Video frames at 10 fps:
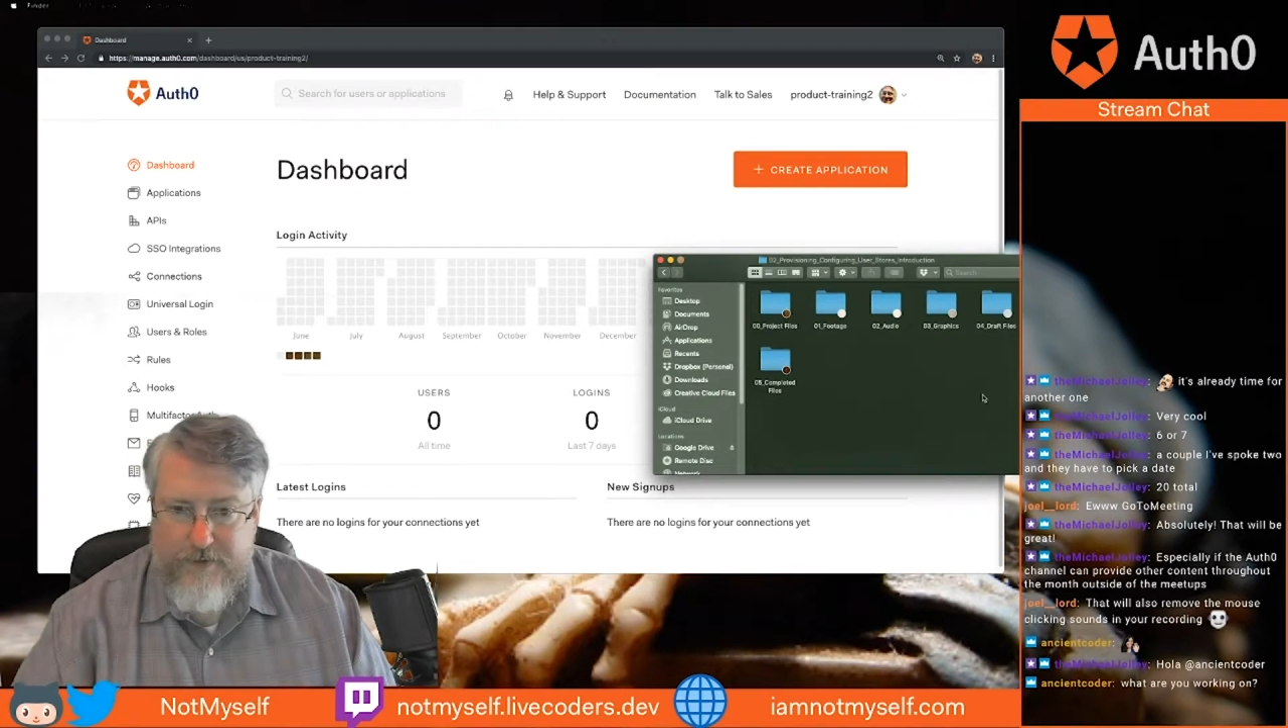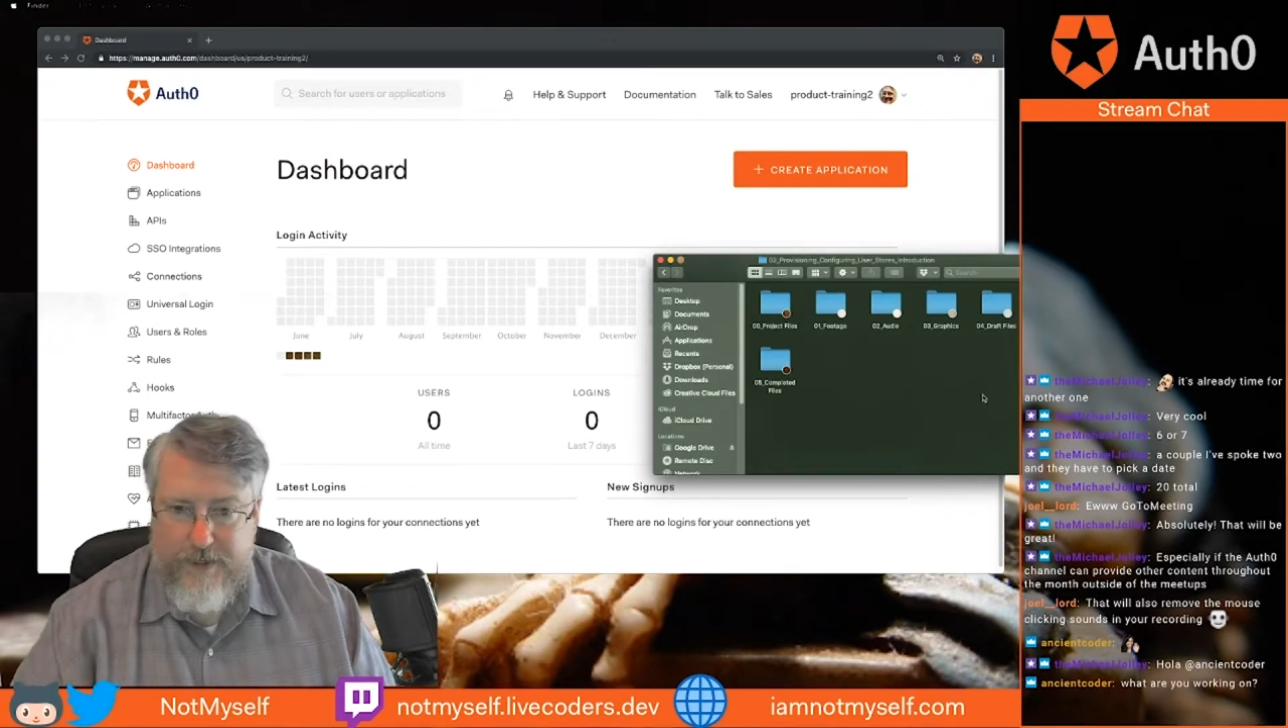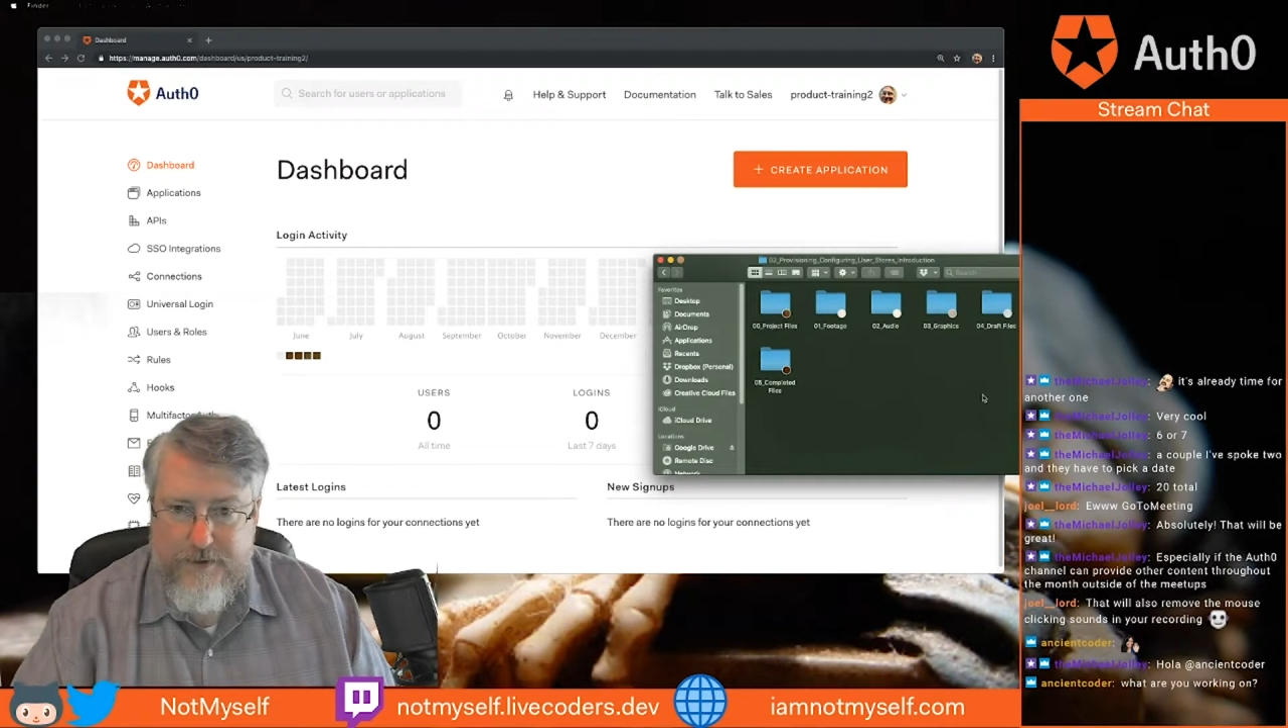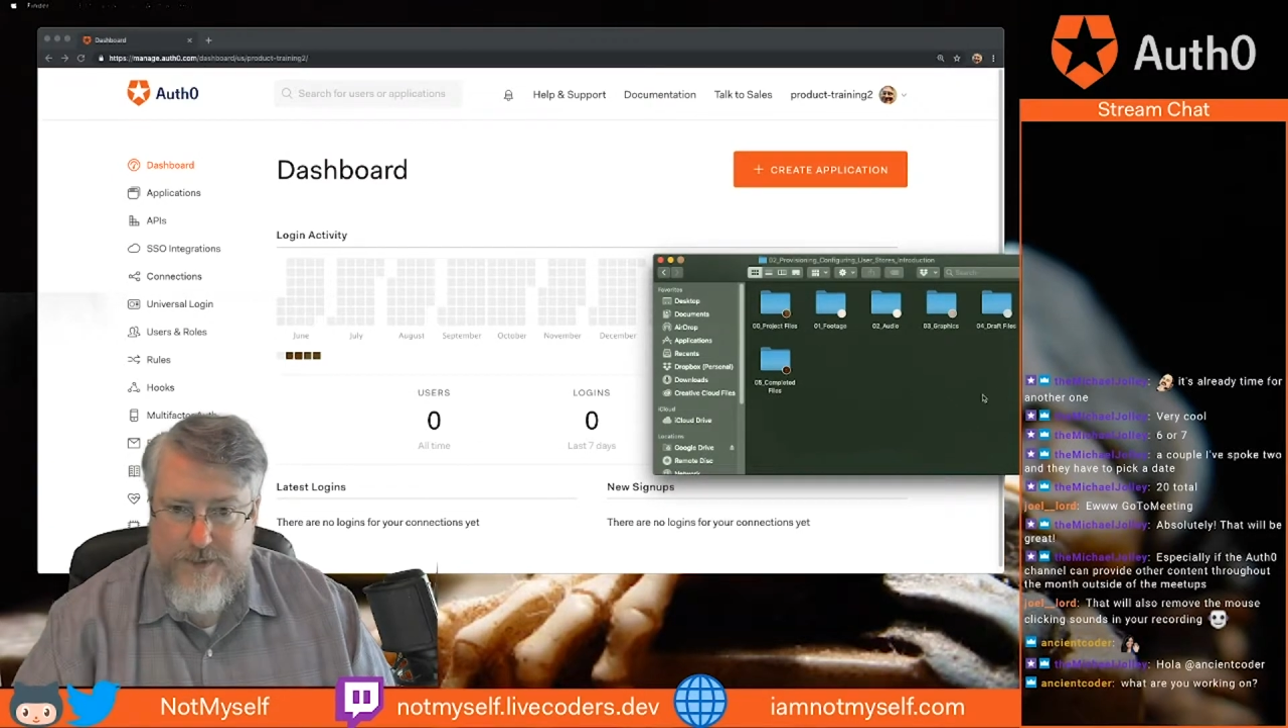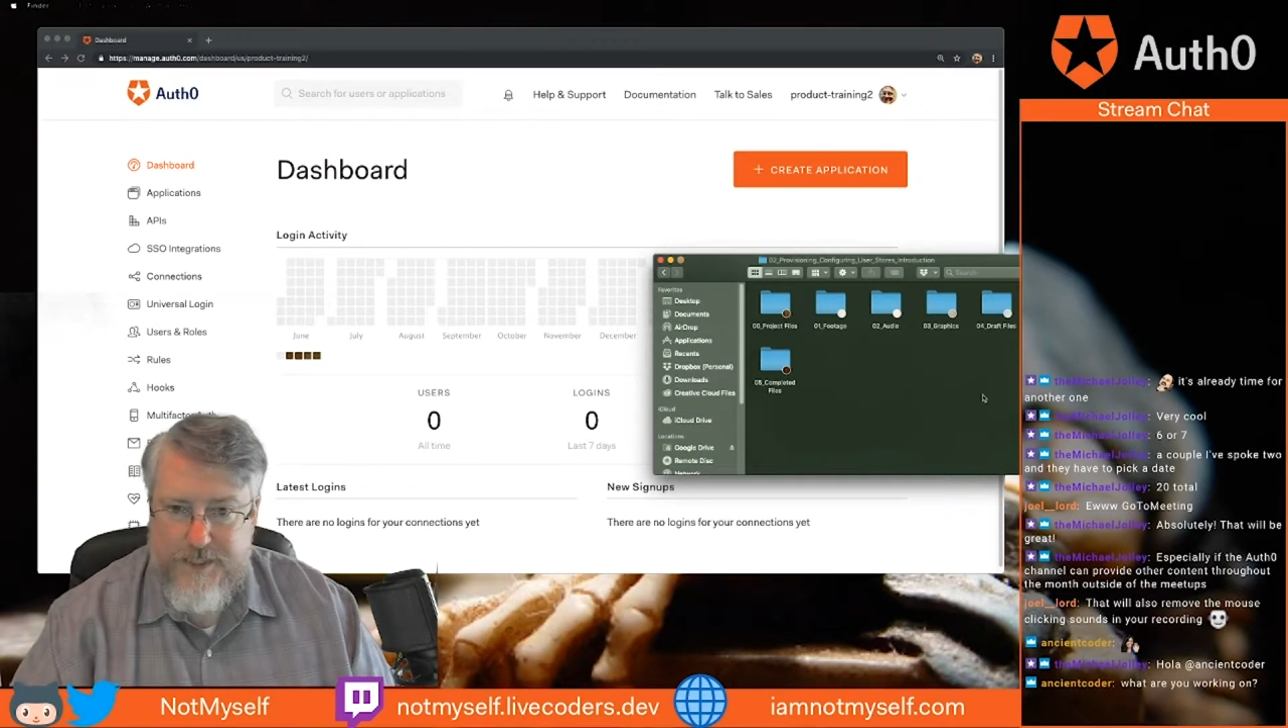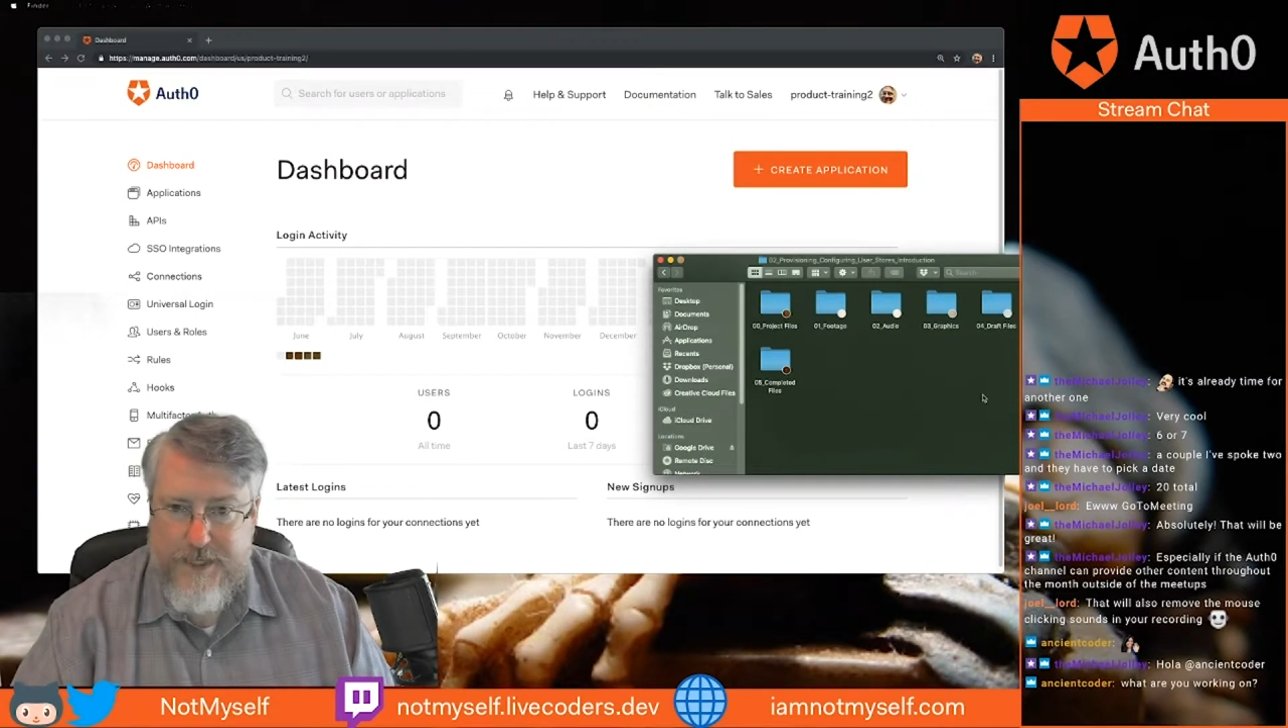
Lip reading: videos